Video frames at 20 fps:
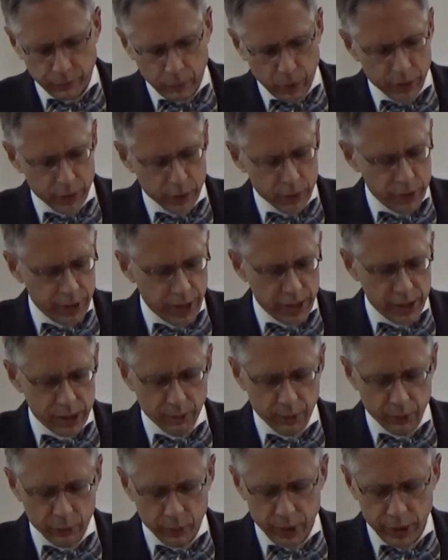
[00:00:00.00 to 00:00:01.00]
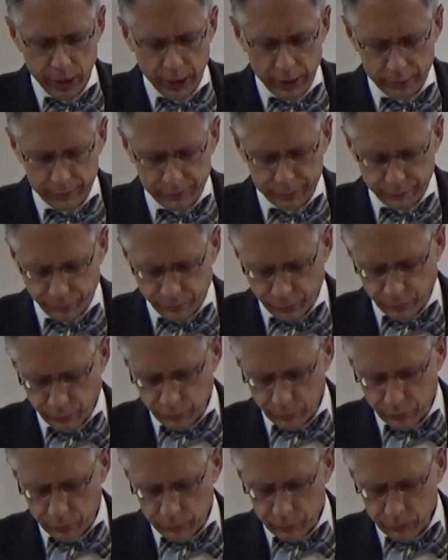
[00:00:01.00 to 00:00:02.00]
New Testament reading
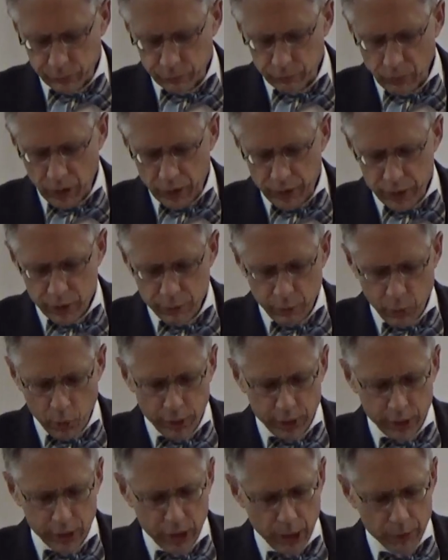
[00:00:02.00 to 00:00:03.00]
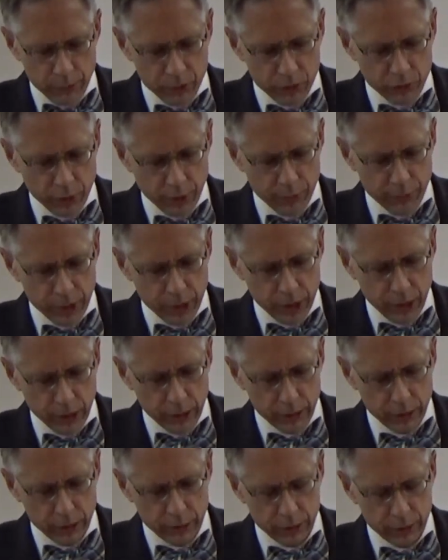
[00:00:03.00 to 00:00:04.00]
this morning comes from the
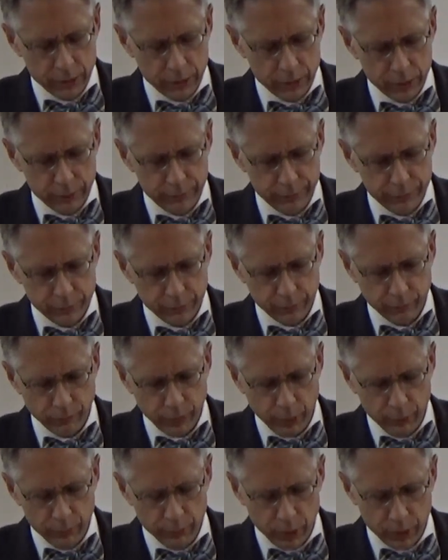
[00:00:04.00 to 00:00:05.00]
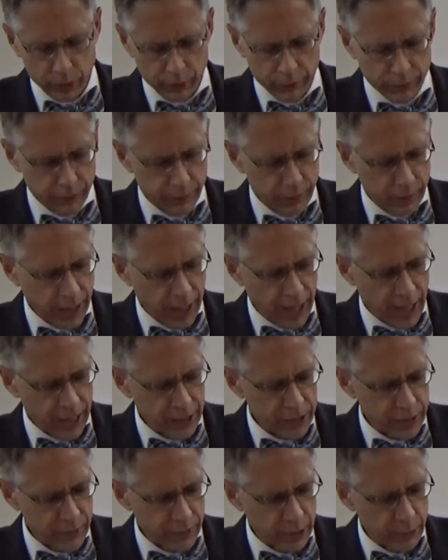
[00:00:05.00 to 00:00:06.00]
book of the
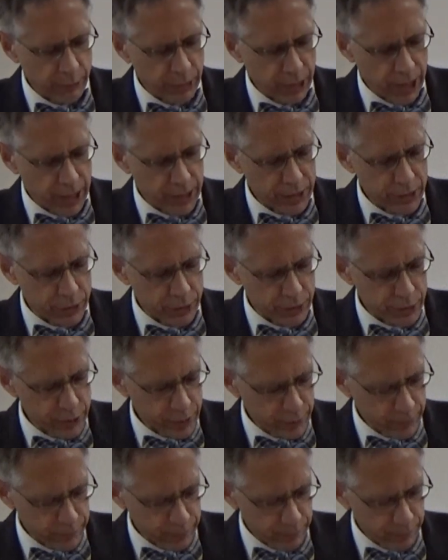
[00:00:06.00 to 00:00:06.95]
Acts of the Apostles